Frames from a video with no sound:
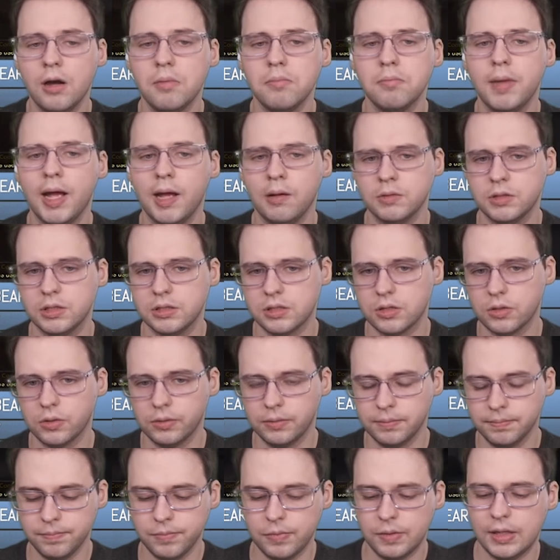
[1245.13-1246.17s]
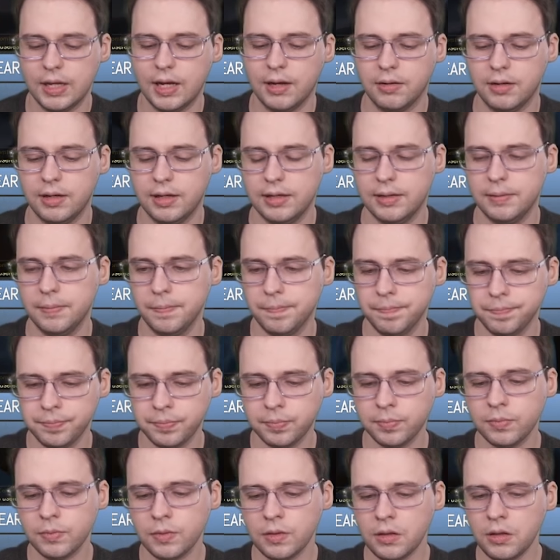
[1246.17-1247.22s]
mount at all down here.
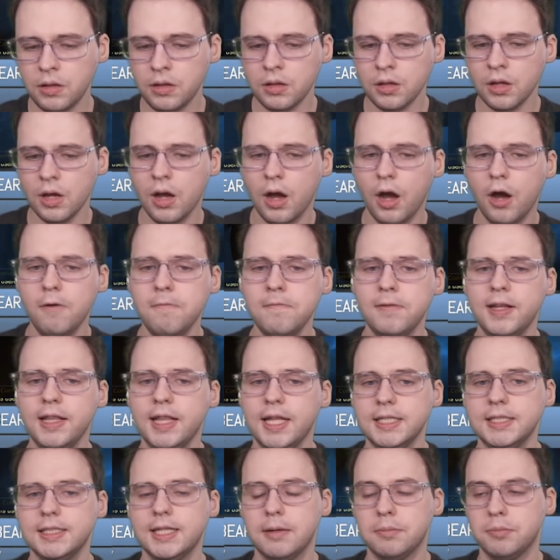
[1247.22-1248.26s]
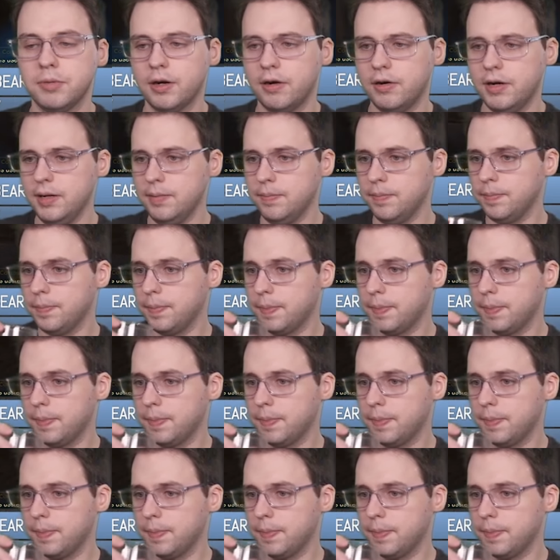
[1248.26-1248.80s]
Hopefully that's temporary.